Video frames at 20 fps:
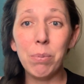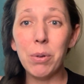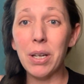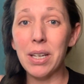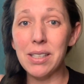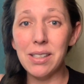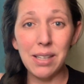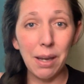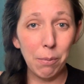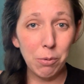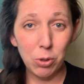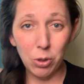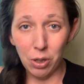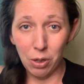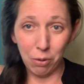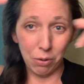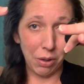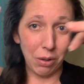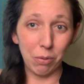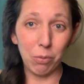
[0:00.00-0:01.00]
conceptual, you
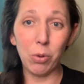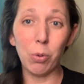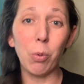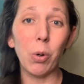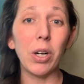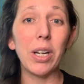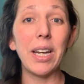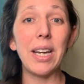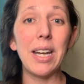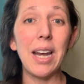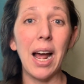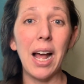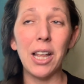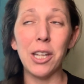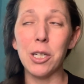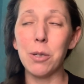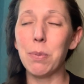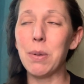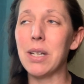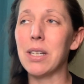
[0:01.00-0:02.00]
know, the working
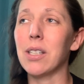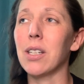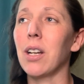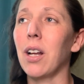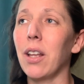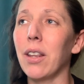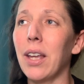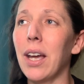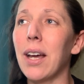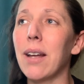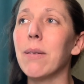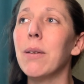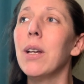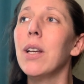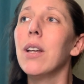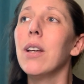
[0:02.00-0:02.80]
knowledge piece and all that.